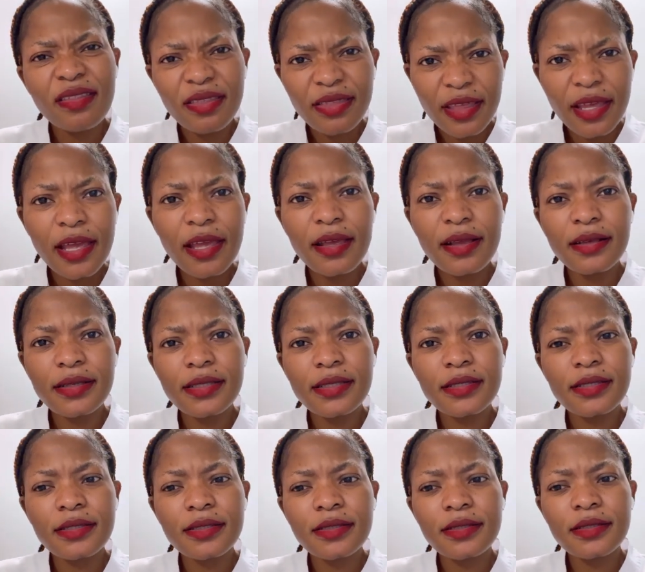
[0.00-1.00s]
there
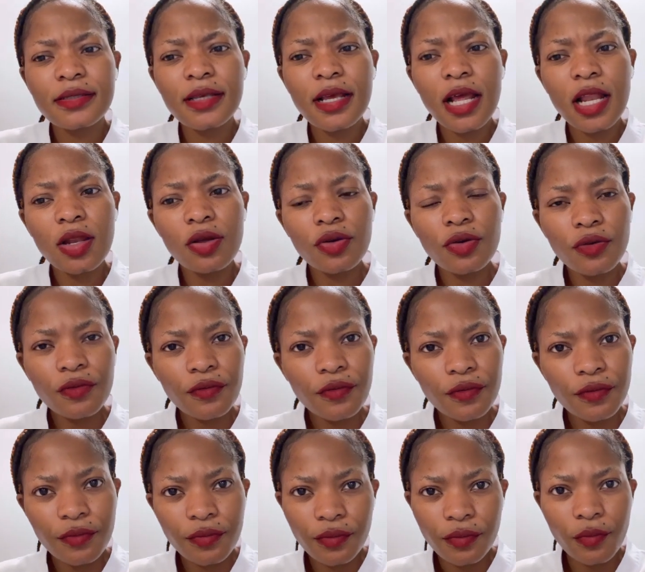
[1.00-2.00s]
is a lot
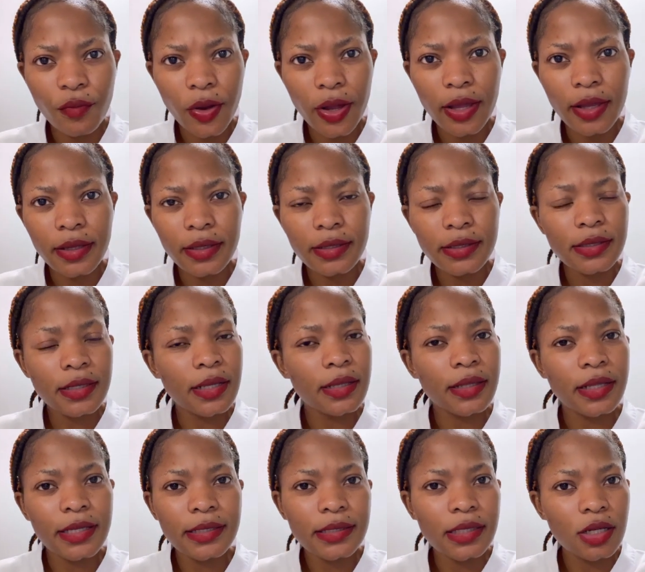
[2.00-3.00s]
of ways and
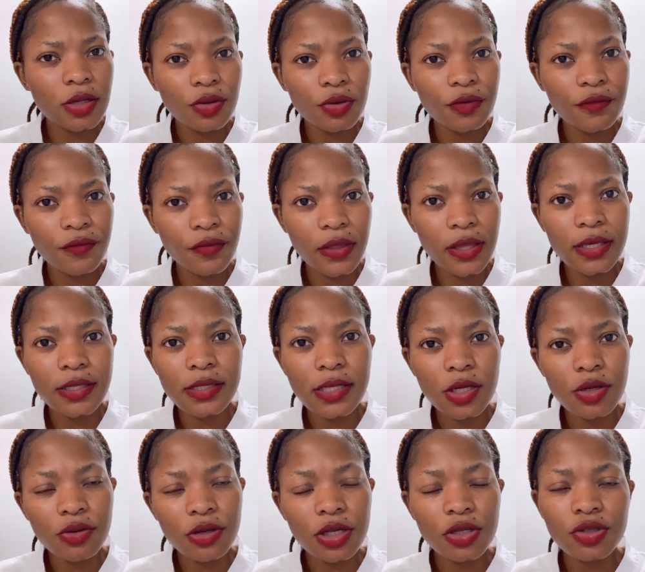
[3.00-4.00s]
there's a lot of things
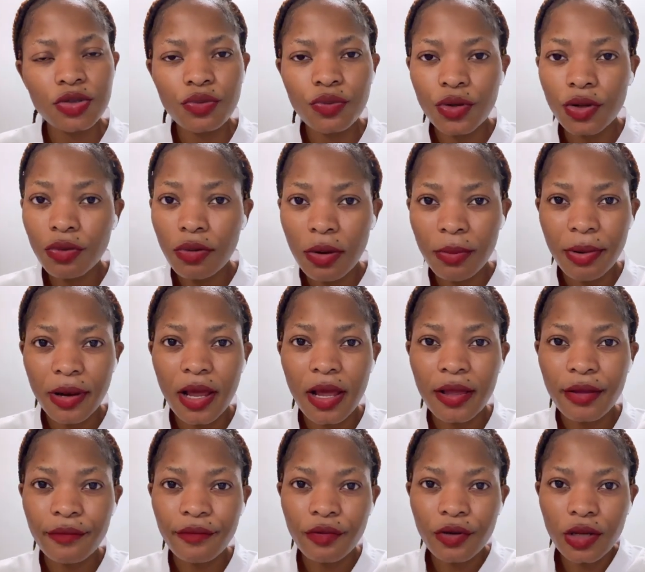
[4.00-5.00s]
that you can do when you're
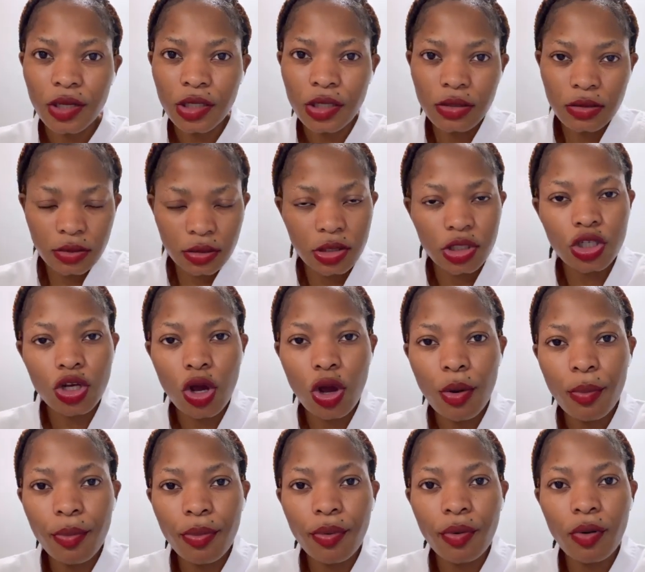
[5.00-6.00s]
applying for a job